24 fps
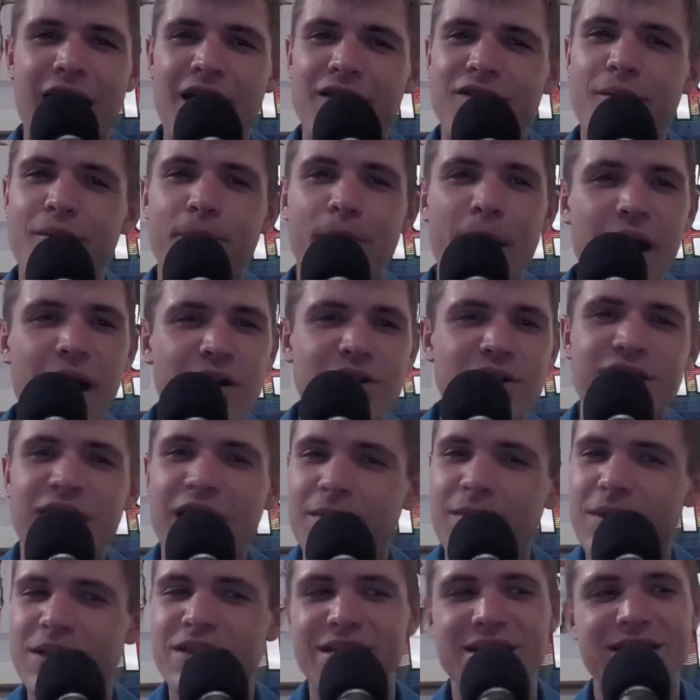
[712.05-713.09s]
the Bears
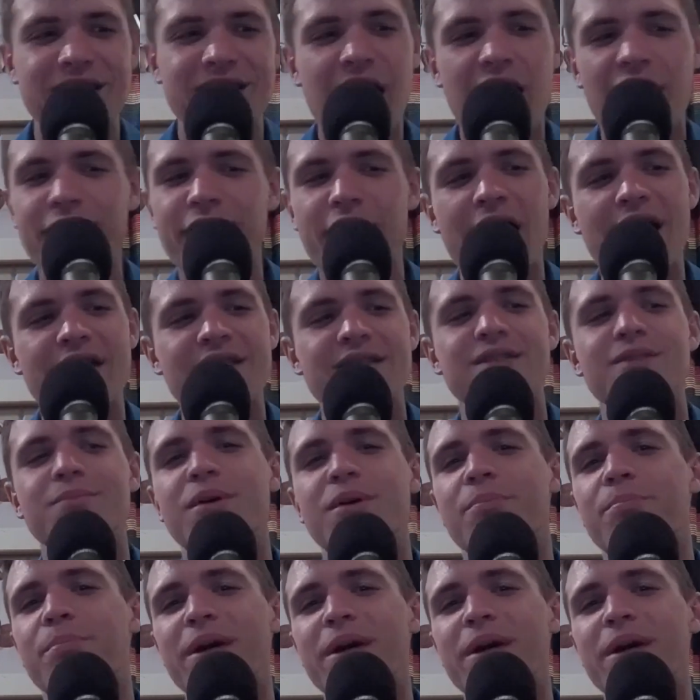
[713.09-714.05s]
game, it's a tough estimate,